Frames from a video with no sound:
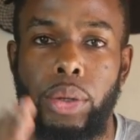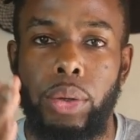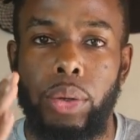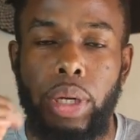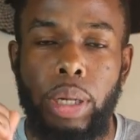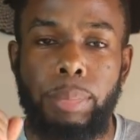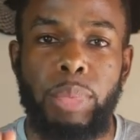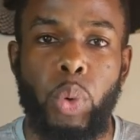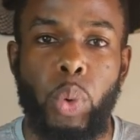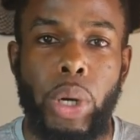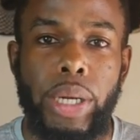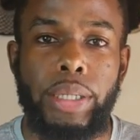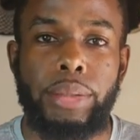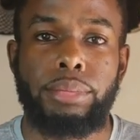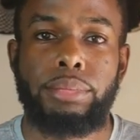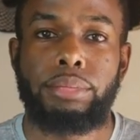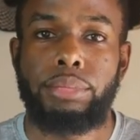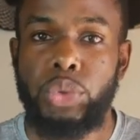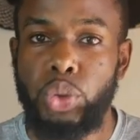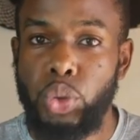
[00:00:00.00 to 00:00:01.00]
Number one,
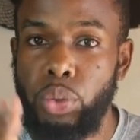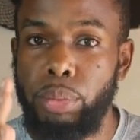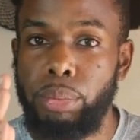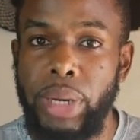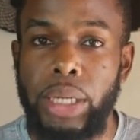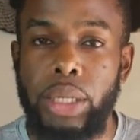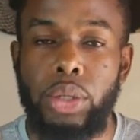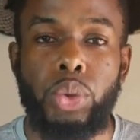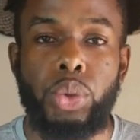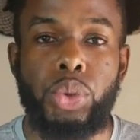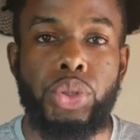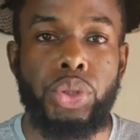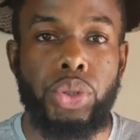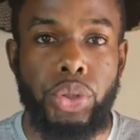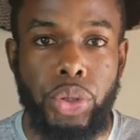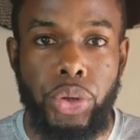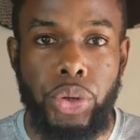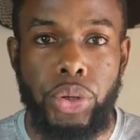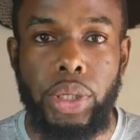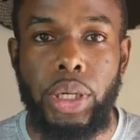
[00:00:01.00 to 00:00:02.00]
you might lose your
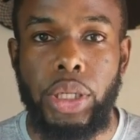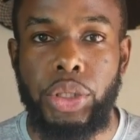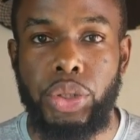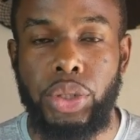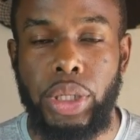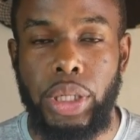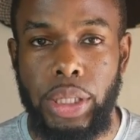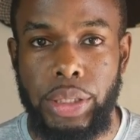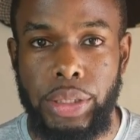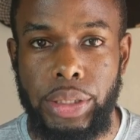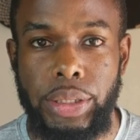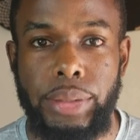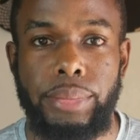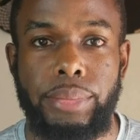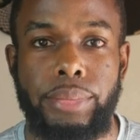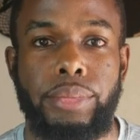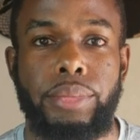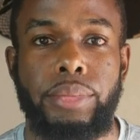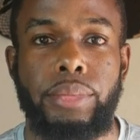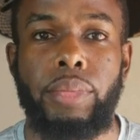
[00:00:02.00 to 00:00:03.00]
current nationality.
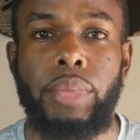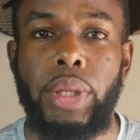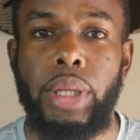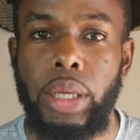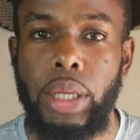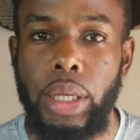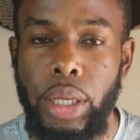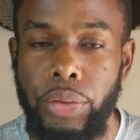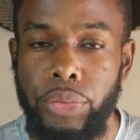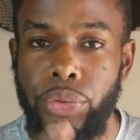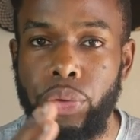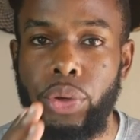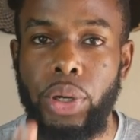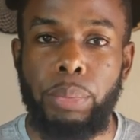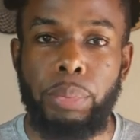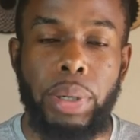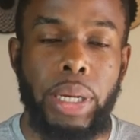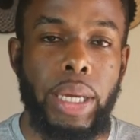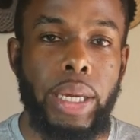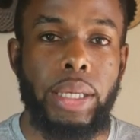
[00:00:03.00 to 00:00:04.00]
If you
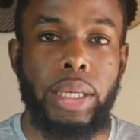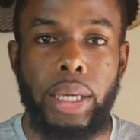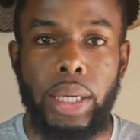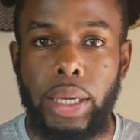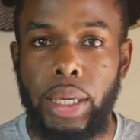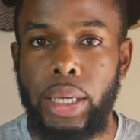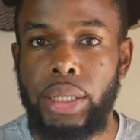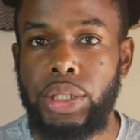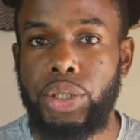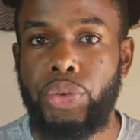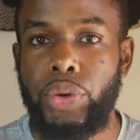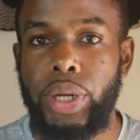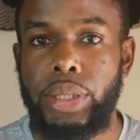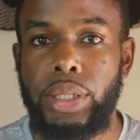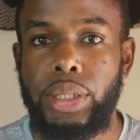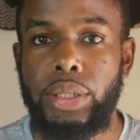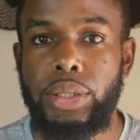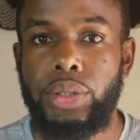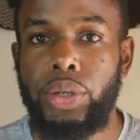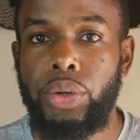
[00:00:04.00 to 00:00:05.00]
apply and get
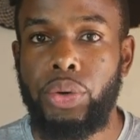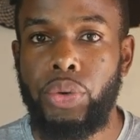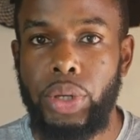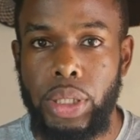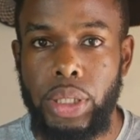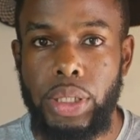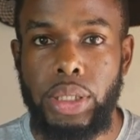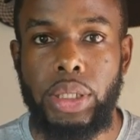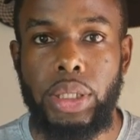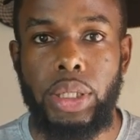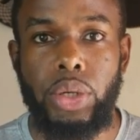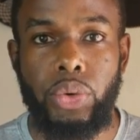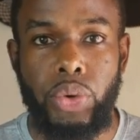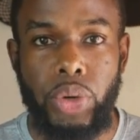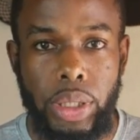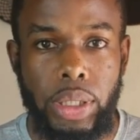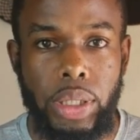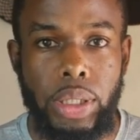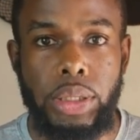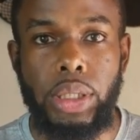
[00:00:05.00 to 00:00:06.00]
granted
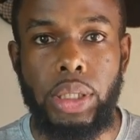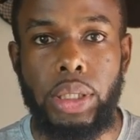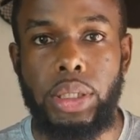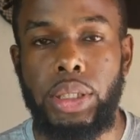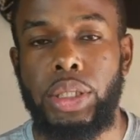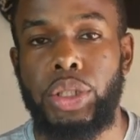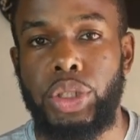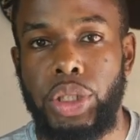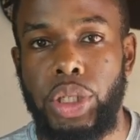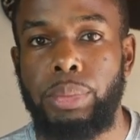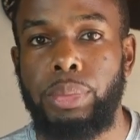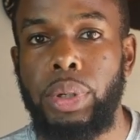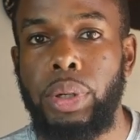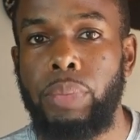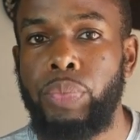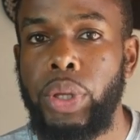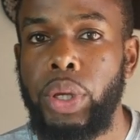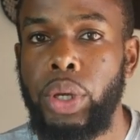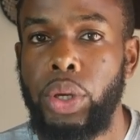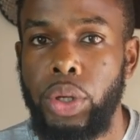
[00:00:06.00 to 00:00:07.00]
Rwandan citizenship,
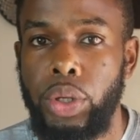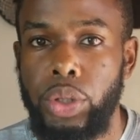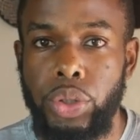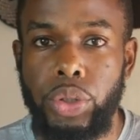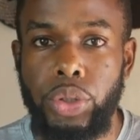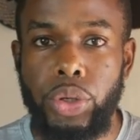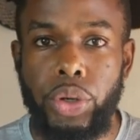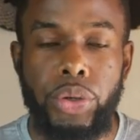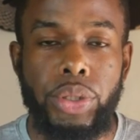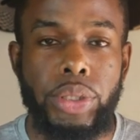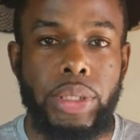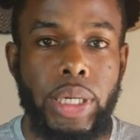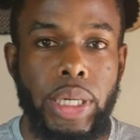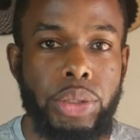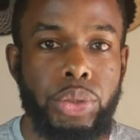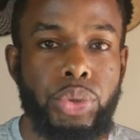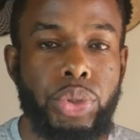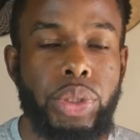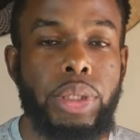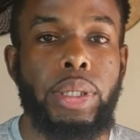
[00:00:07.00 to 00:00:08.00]
your current
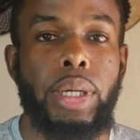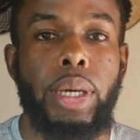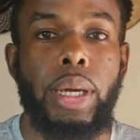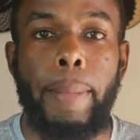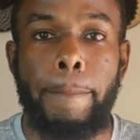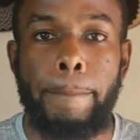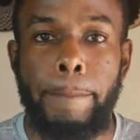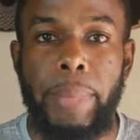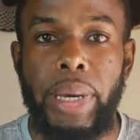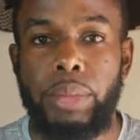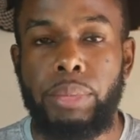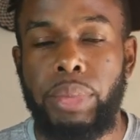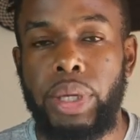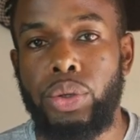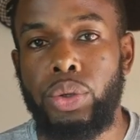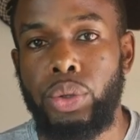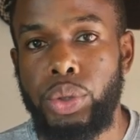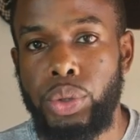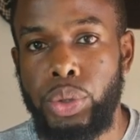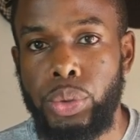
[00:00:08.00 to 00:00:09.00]
country might
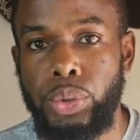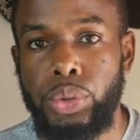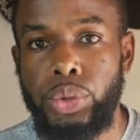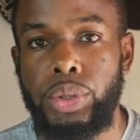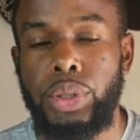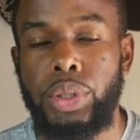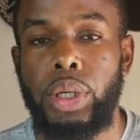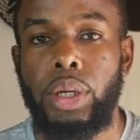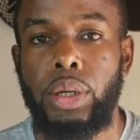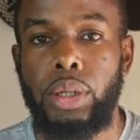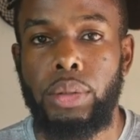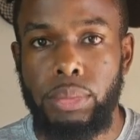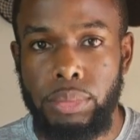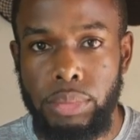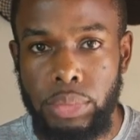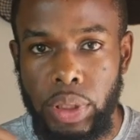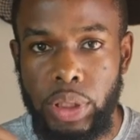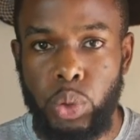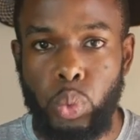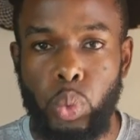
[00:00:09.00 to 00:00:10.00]
make you choose
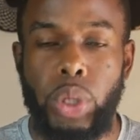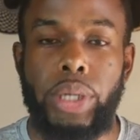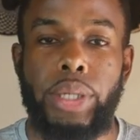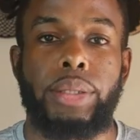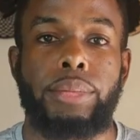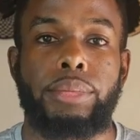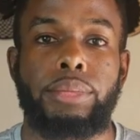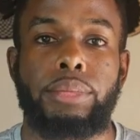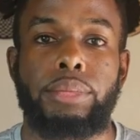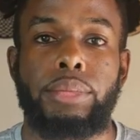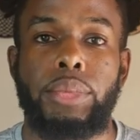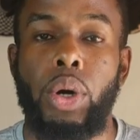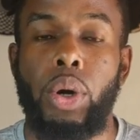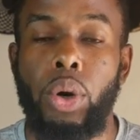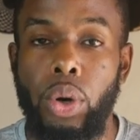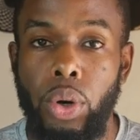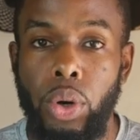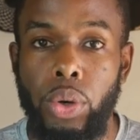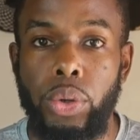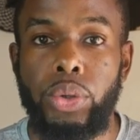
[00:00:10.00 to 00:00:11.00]
just one,
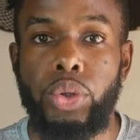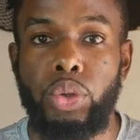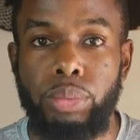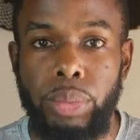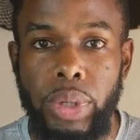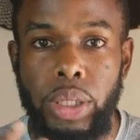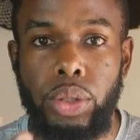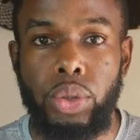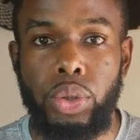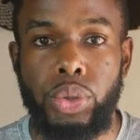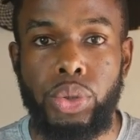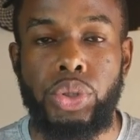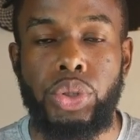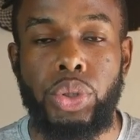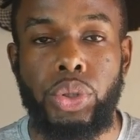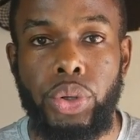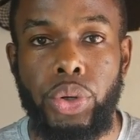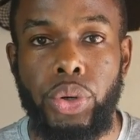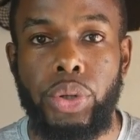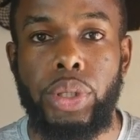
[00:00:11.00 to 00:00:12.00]
or you might lose your
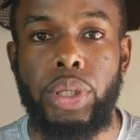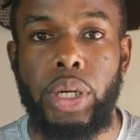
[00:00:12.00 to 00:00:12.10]
current